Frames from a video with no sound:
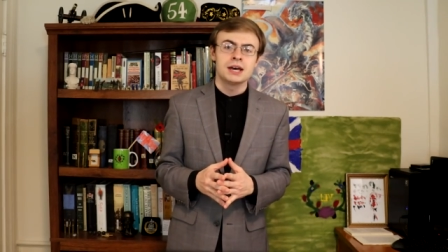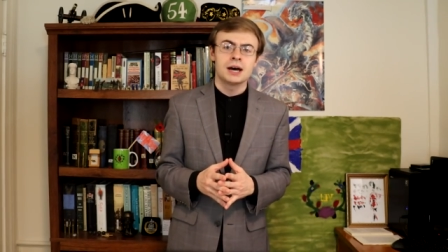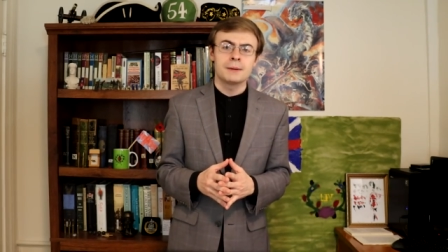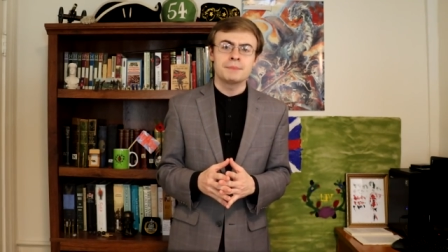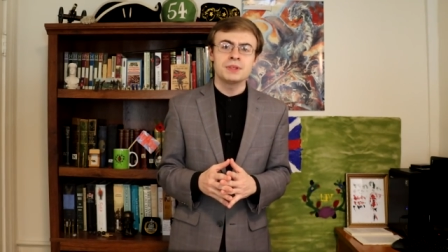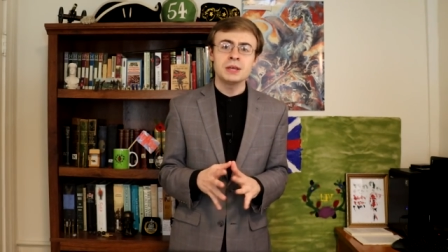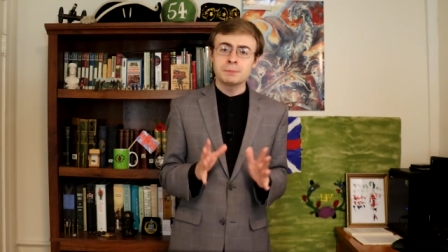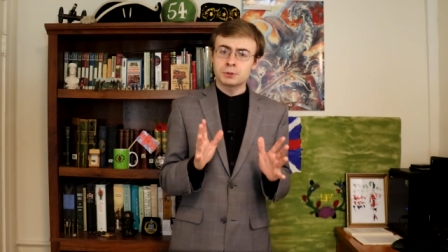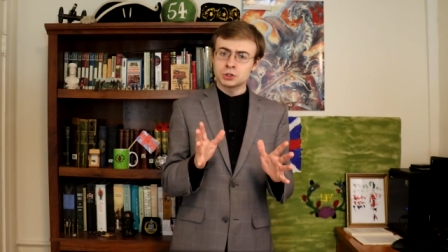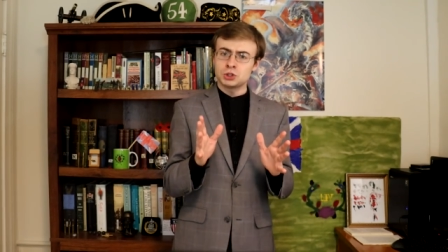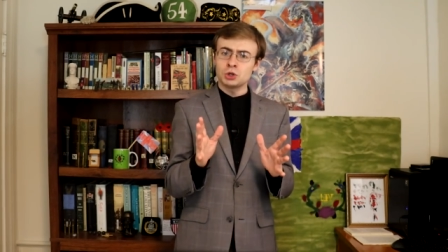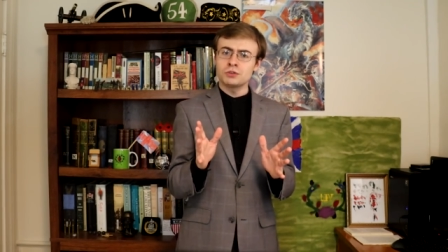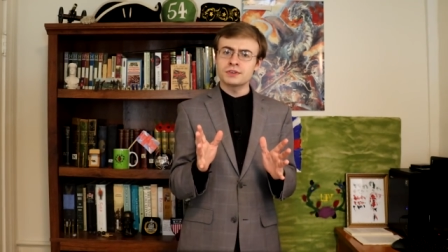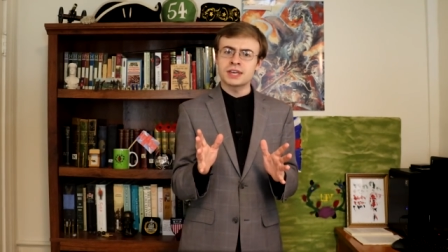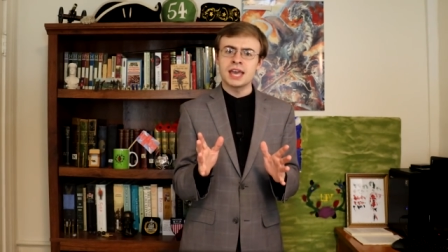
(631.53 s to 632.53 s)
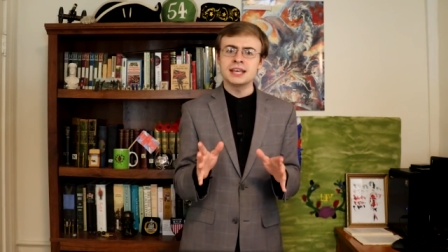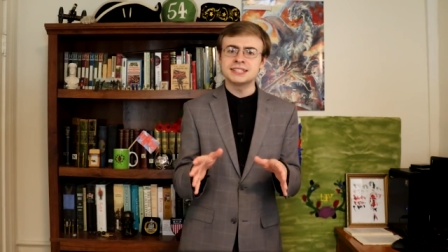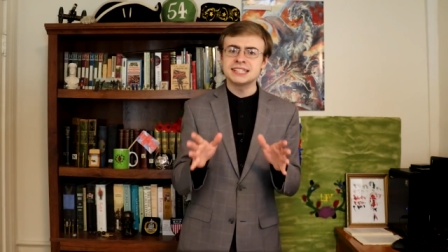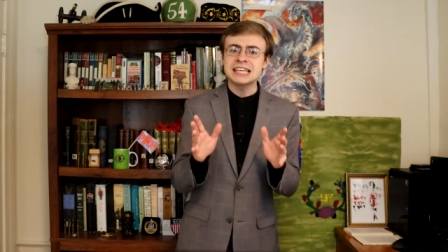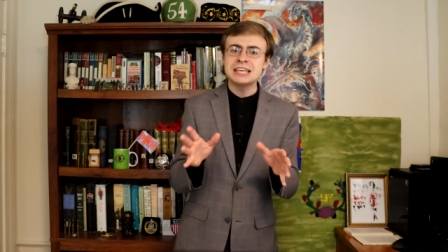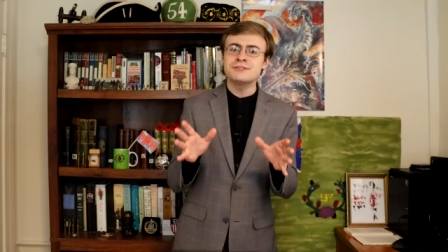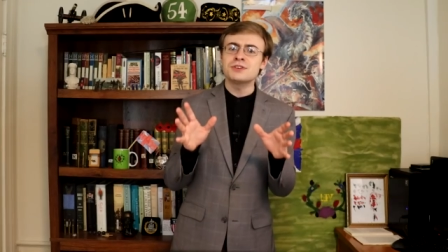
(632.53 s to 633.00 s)
Uh, in pursuit of a
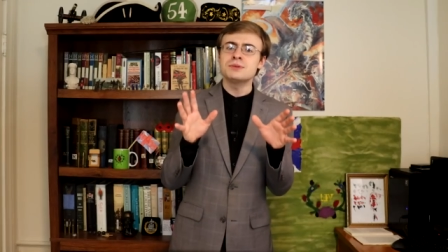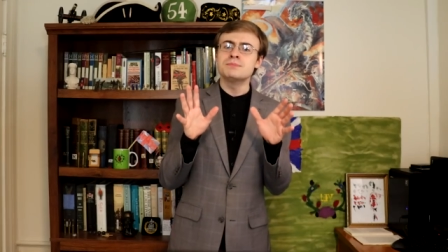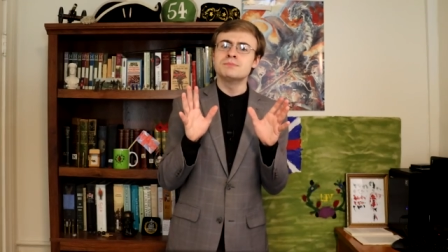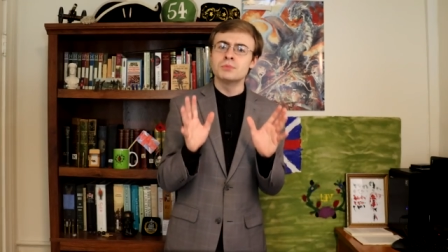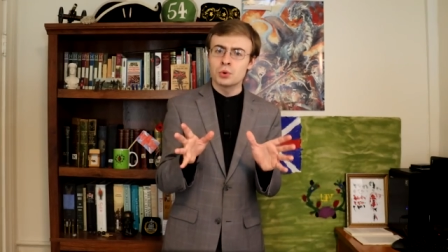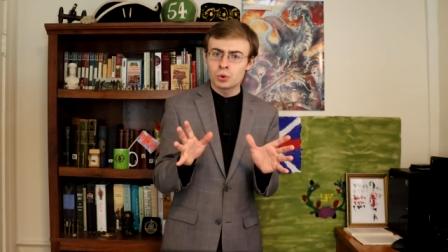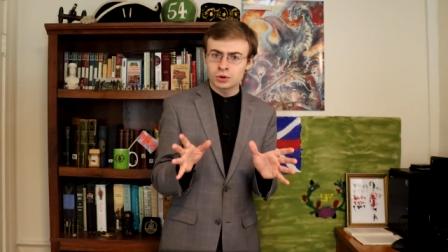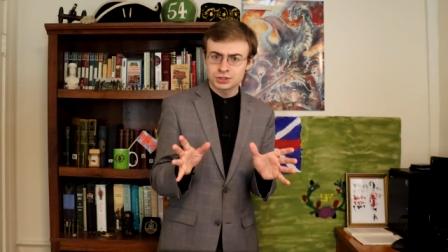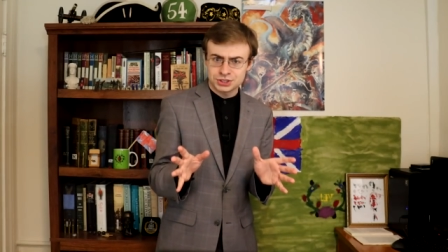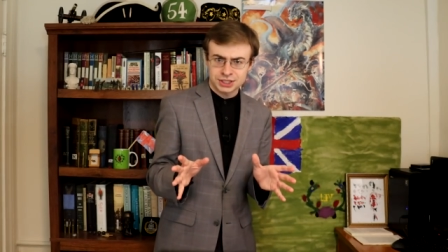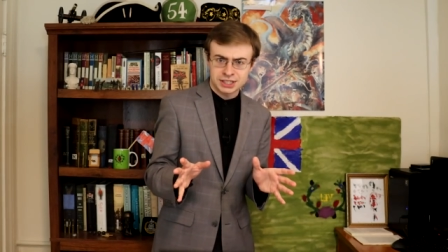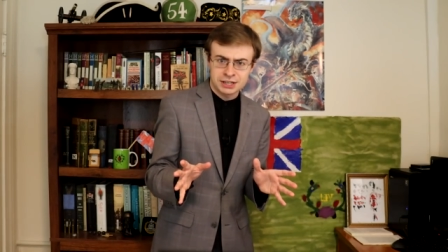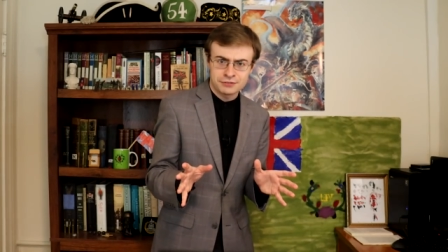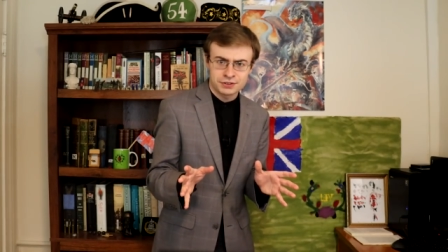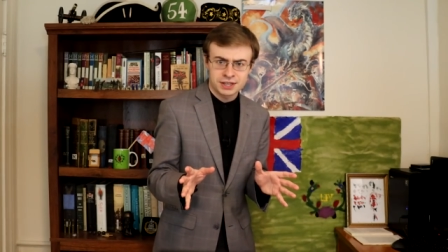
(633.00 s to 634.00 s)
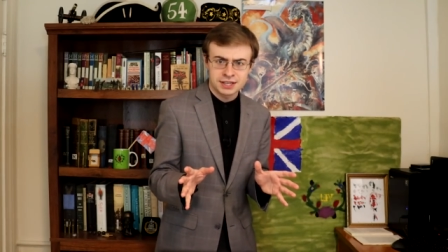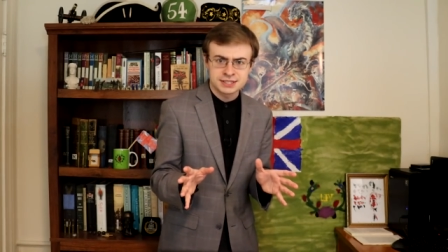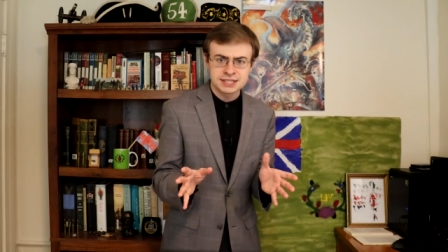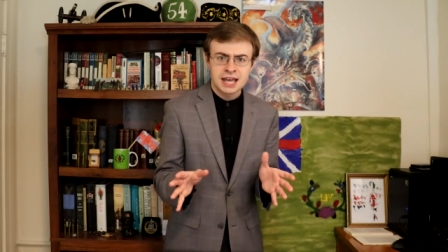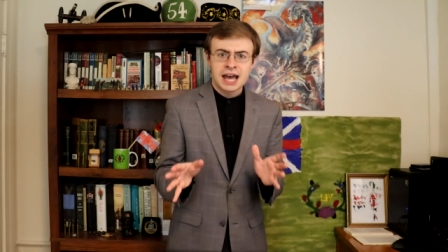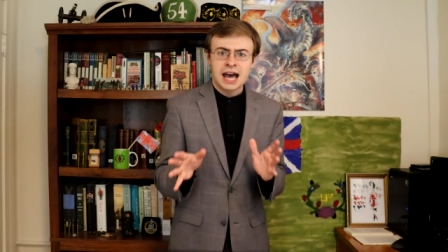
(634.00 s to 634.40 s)
case even more significant,